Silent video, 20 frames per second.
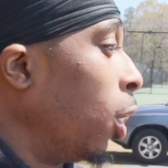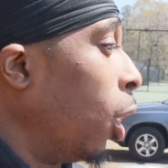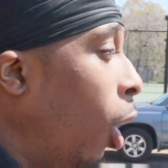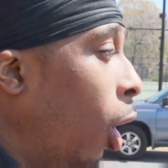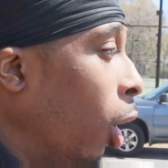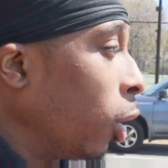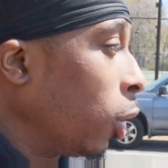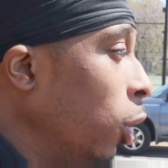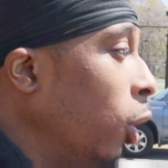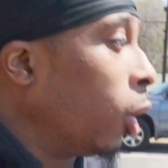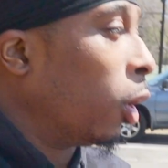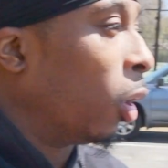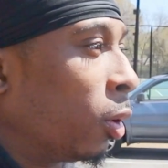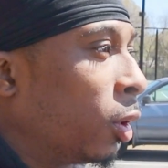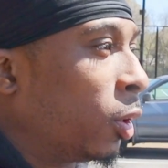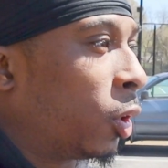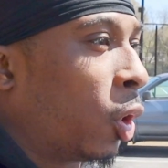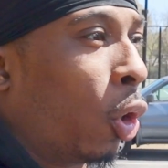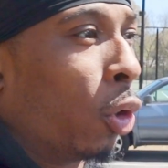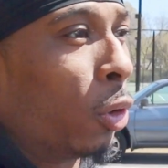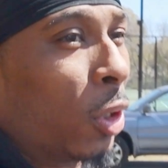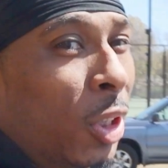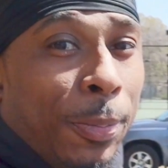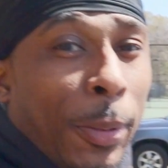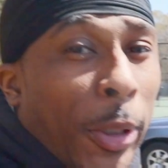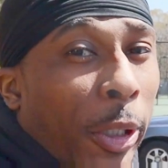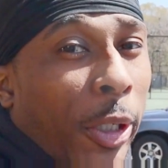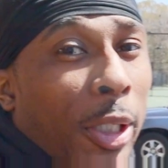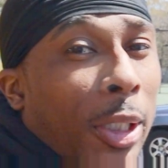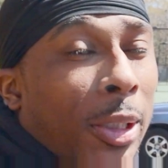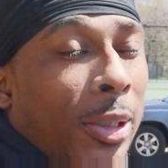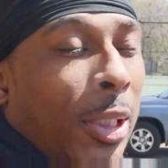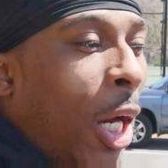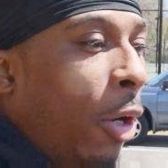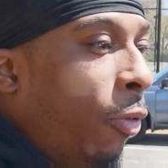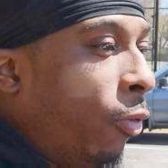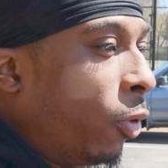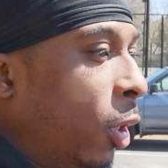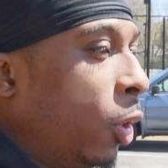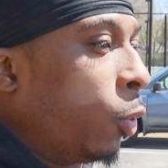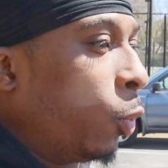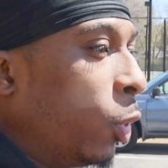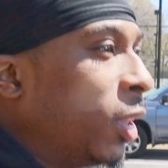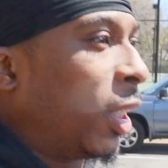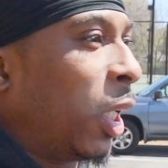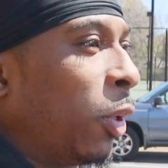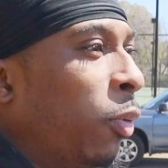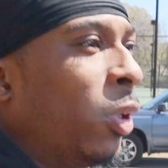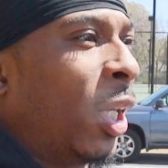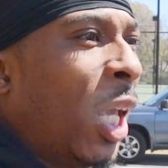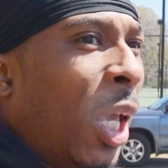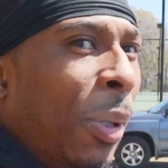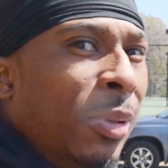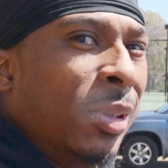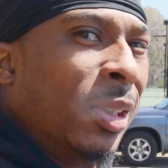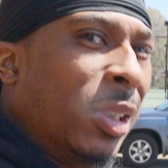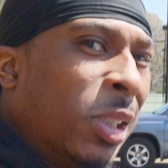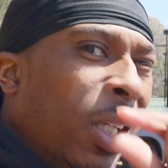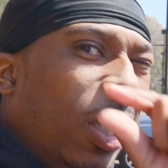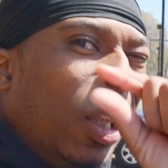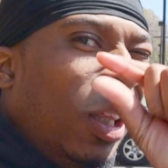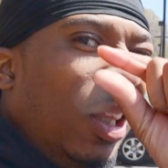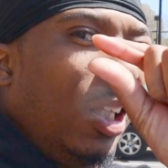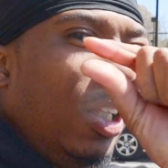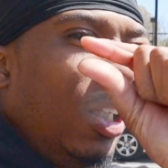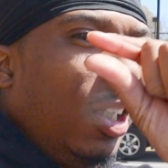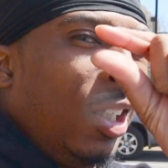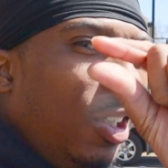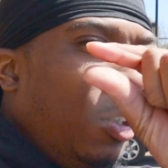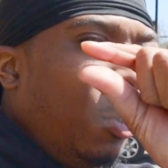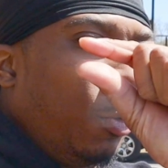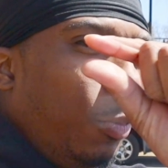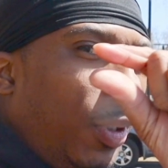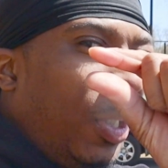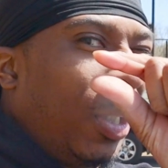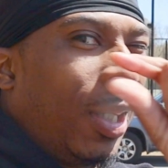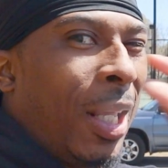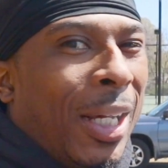All in all, this whole experience, I really wish they would've gave me just a little bit,